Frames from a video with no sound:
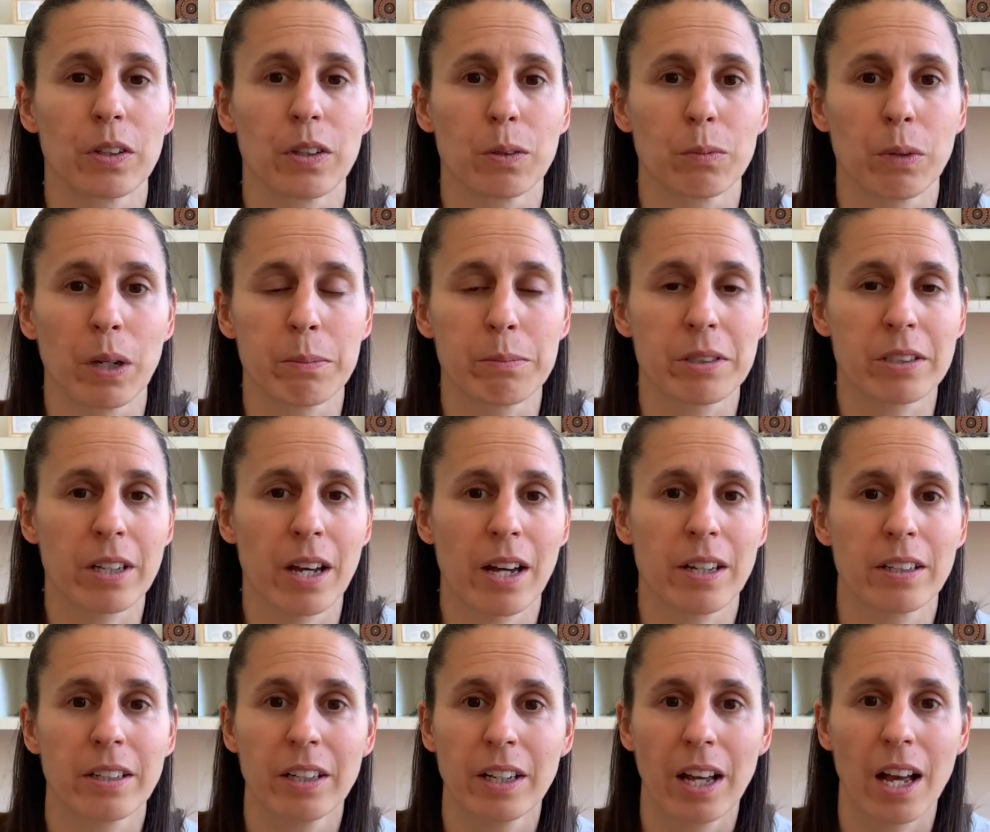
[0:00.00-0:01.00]
the website
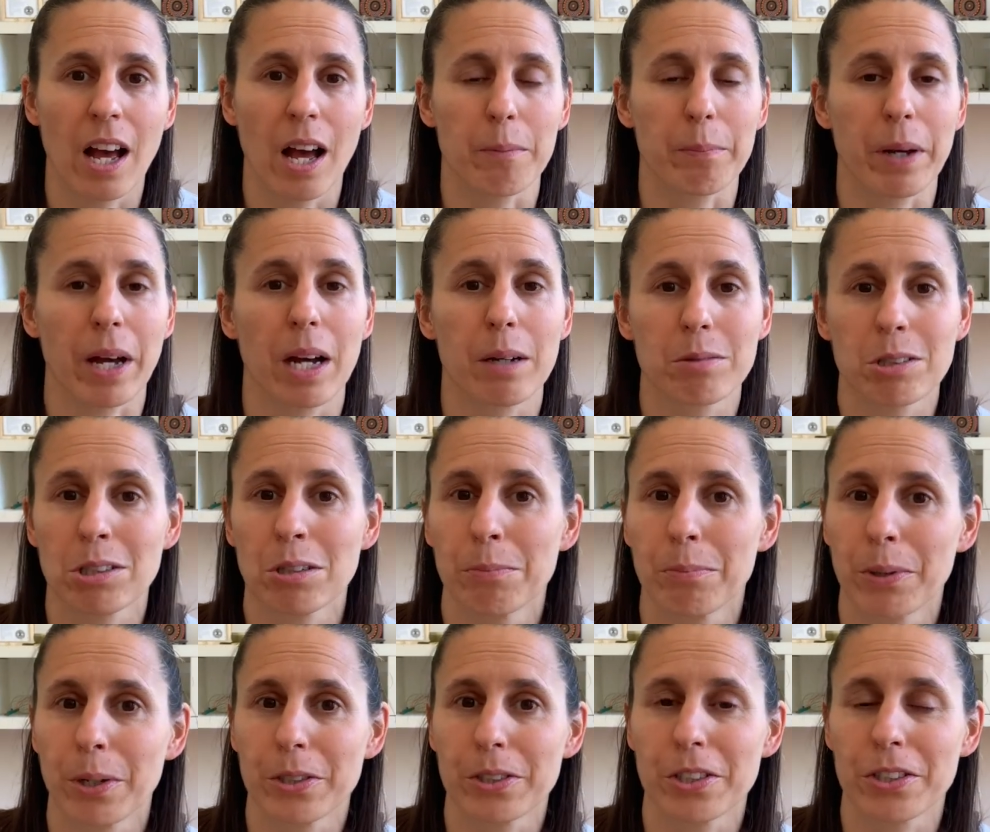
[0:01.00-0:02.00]
and perhaps
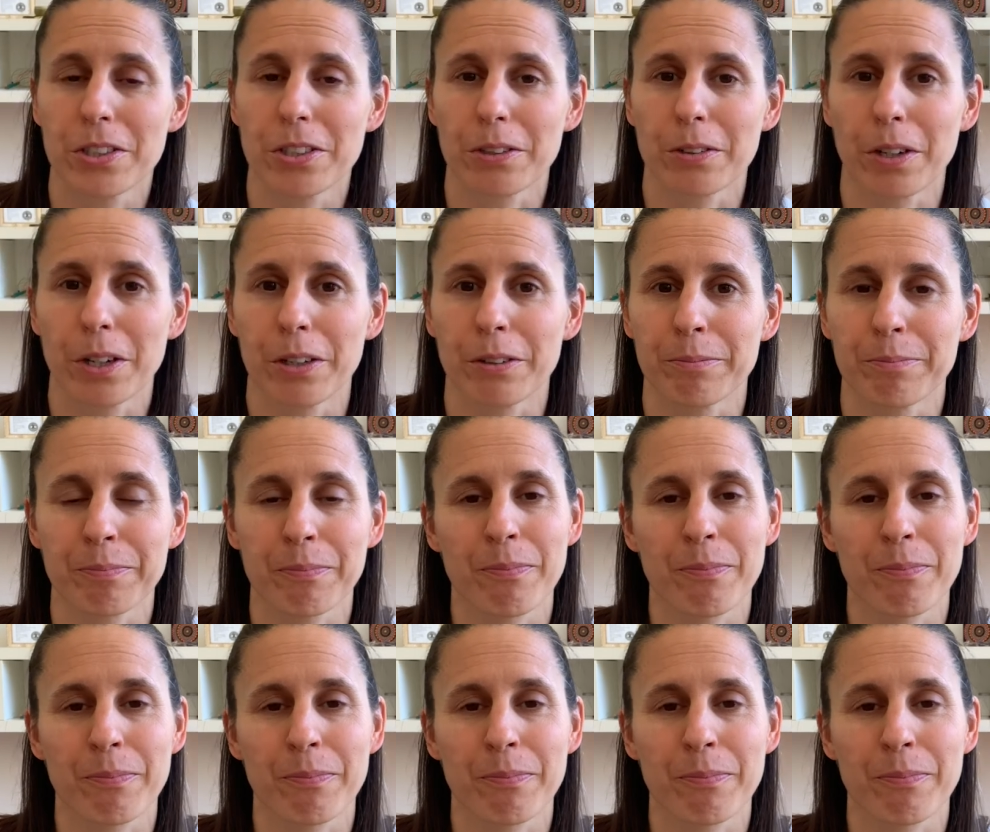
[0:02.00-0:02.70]
purchase your own.